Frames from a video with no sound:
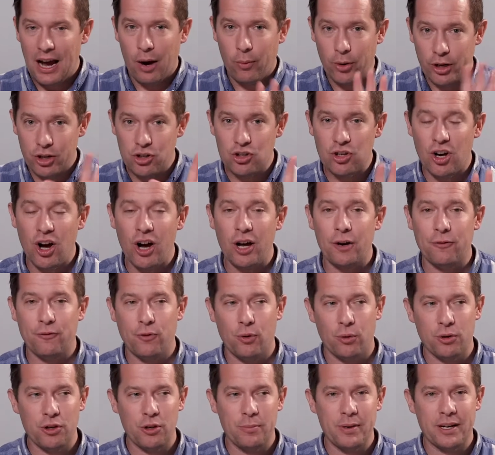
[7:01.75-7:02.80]
I want to draw it
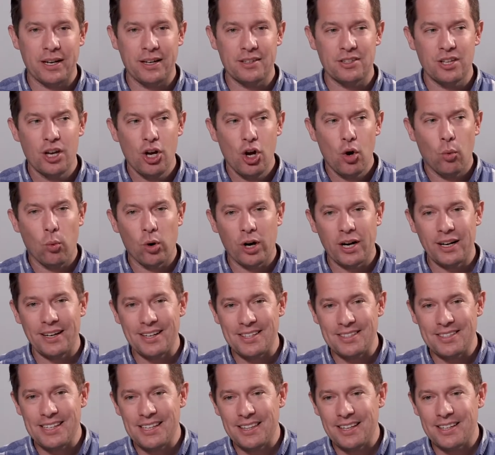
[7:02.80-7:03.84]
for you because we're going
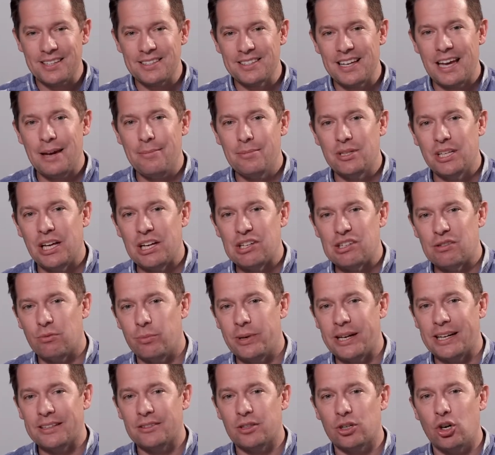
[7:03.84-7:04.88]
to see the same tension when
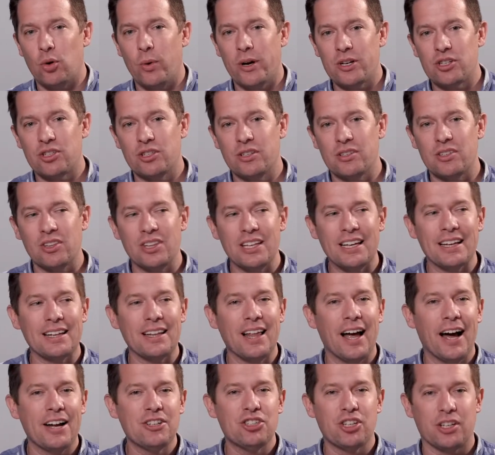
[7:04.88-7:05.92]
we get to questions
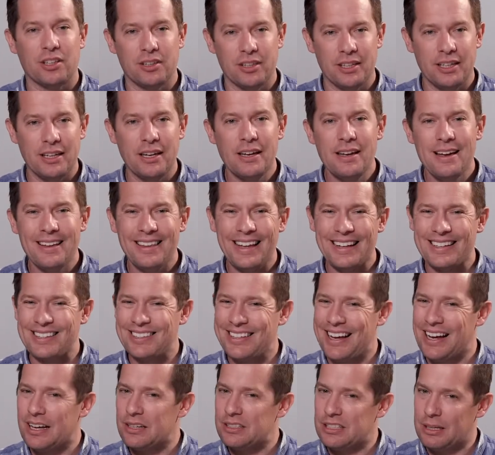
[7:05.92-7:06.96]
theologically that
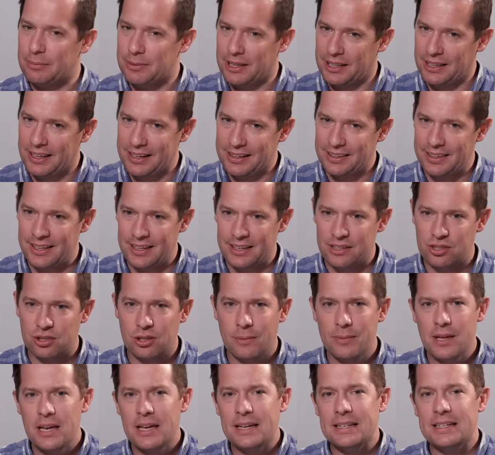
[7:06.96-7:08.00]
sound something like this.
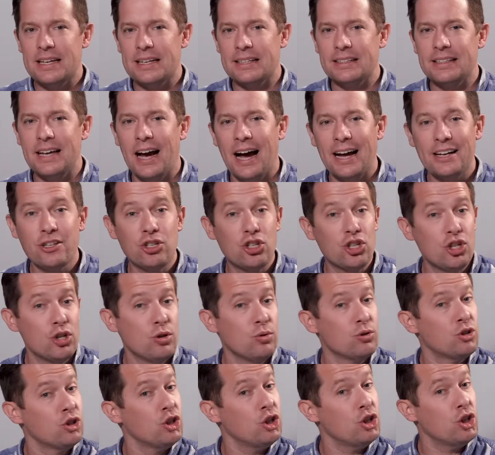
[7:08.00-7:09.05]
Did God
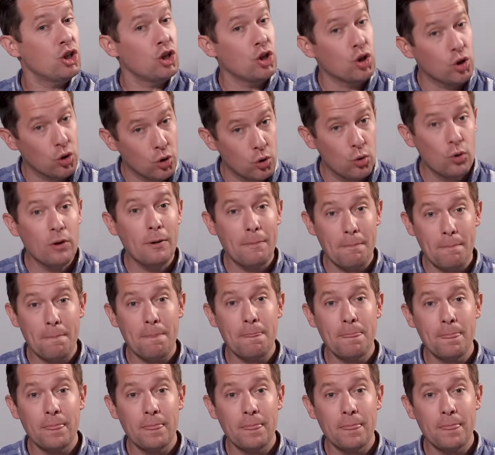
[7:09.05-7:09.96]
choose you?